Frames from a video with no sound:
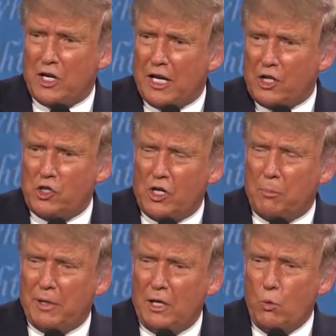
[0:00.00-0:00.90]
An election could
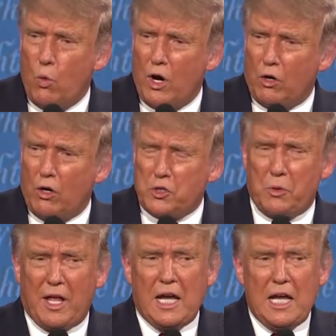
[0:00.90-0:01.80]
be won or lost
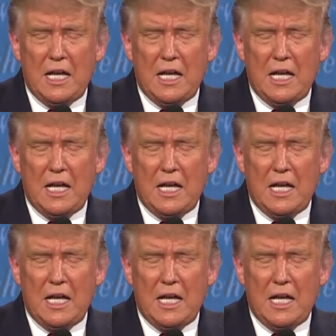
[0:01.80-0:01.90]
with that.